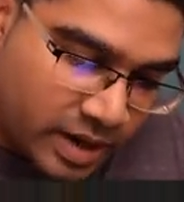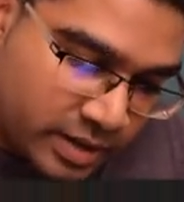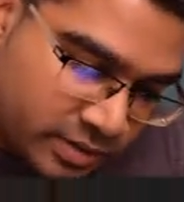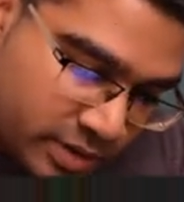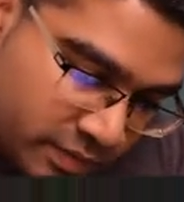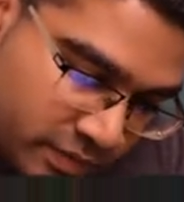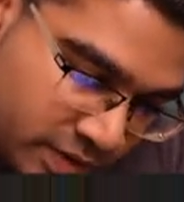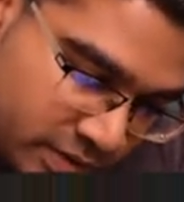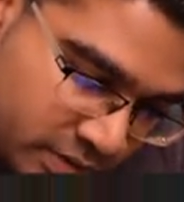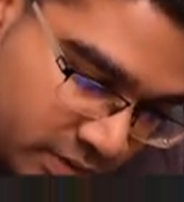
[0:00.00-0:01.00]
I3
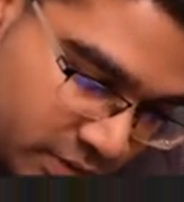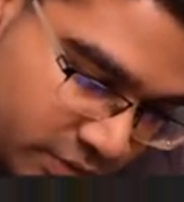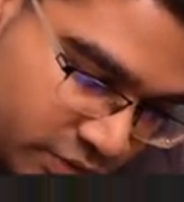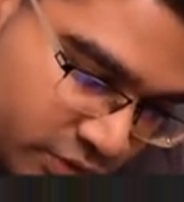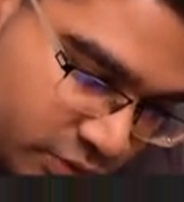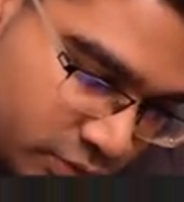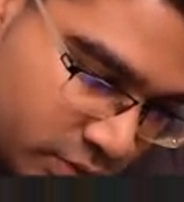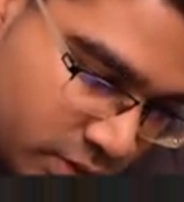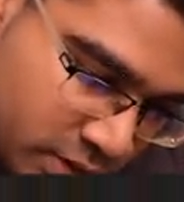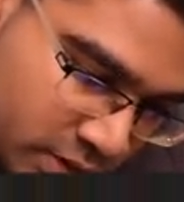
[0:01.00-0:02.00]
first goes
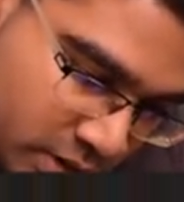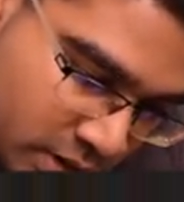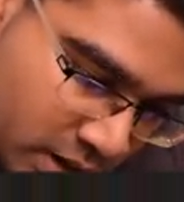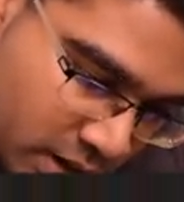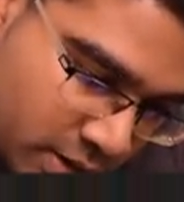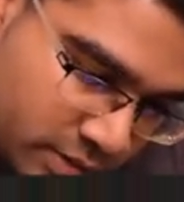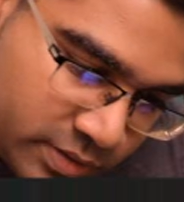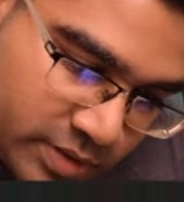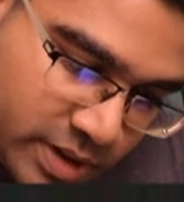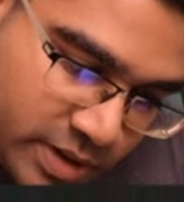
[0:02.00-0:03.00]
through
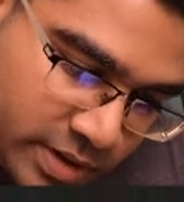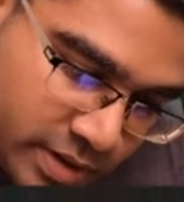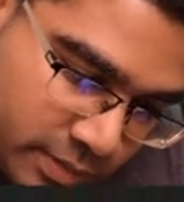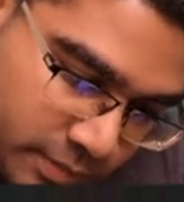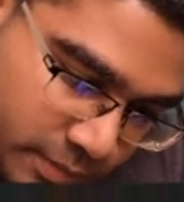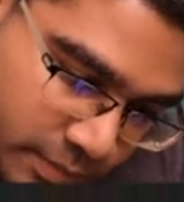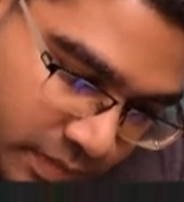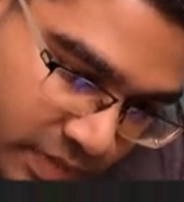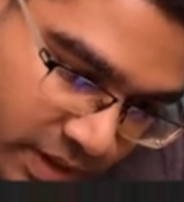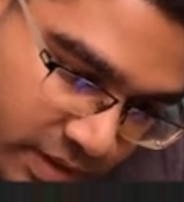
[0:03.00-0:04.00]
R3 here
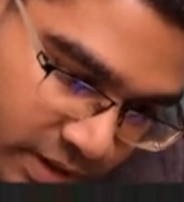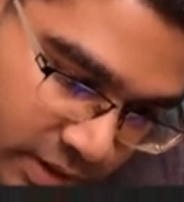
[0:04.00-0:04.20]
and